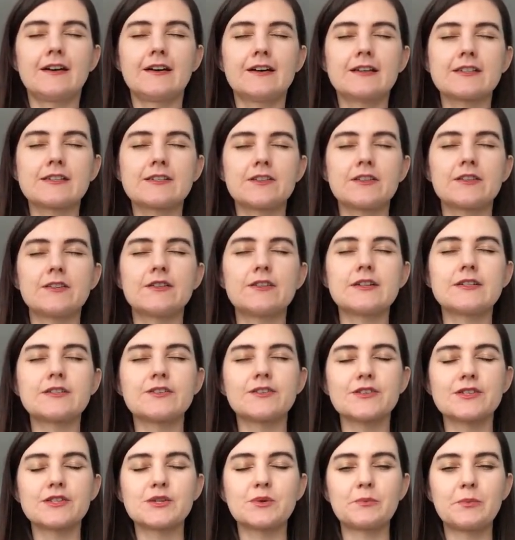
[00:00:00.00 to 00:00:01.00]
So there is
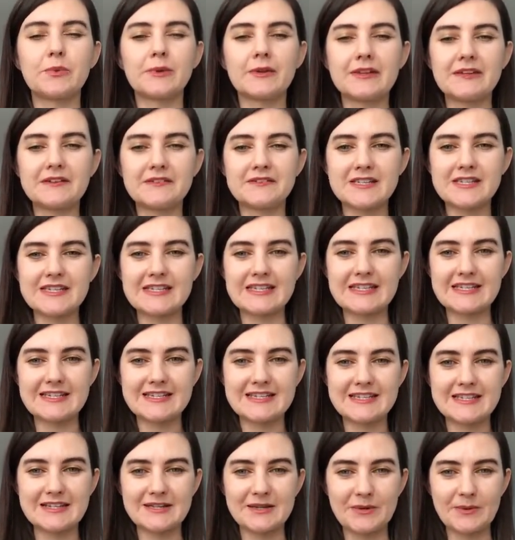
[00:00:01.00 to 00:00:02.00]
also belief
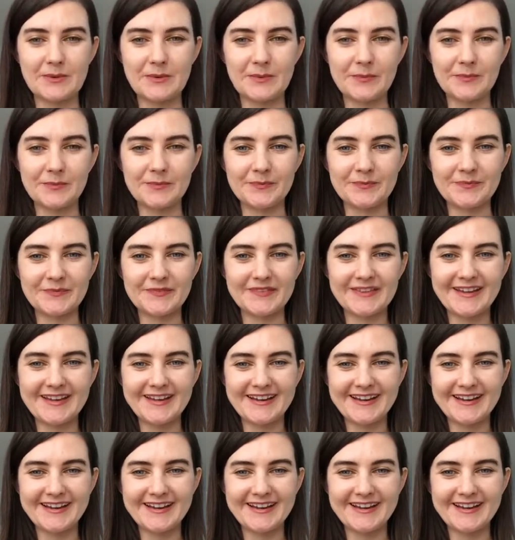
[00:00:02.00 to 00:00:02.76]
system.